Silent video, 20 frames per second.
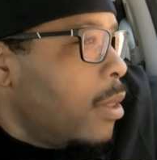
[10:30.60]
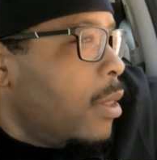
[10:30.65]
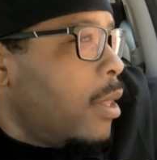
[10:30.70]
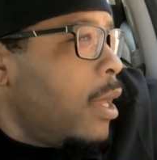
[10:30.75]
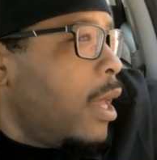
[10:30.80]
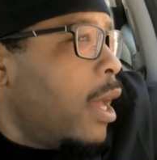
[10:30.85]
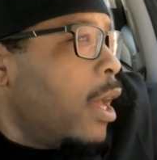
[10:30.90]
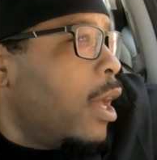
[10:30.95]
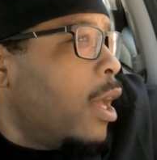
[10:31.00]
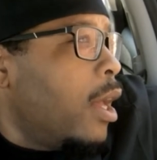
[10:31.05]

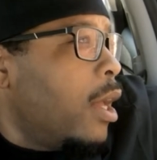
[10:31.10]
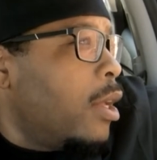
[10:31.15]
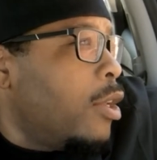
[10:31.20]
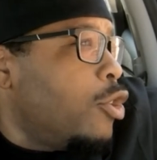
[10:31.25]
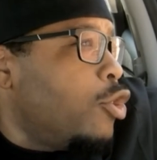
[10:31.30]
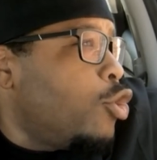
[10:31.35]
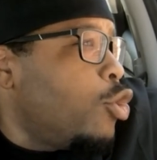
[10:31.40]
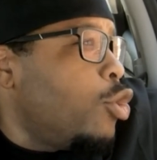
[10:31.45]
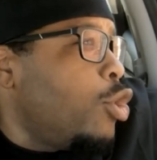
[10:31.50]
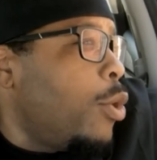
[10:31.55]
The uh,
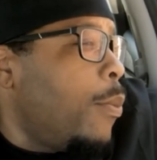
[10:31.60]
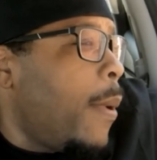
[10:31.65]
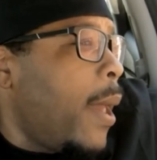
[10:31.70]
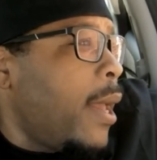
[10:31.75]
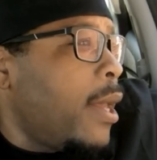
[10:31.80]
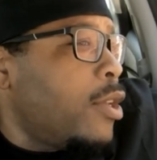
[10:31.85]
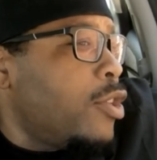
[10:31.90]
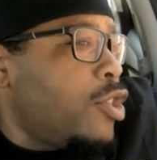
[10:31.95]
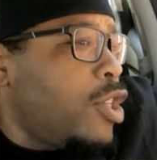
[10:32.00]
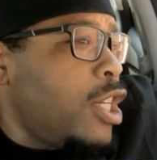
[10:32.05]
junior
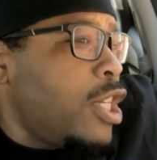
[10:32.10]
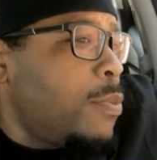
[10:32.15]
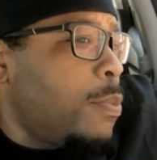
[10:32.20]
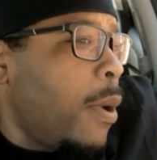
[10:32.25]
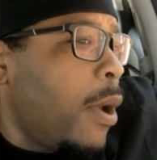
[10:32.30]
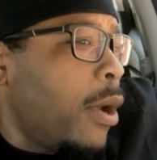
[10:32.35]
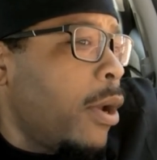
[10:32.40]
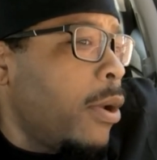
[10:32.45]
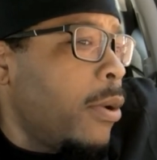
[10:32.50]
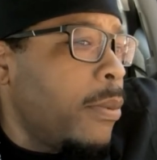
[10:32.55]
bacon
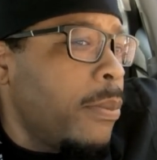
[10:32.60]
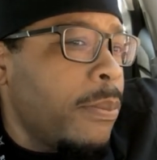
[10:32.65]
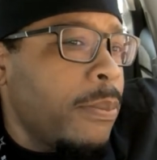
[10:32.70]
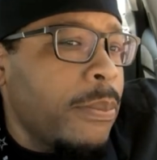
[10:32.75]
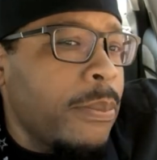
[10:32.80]
cheeseburger.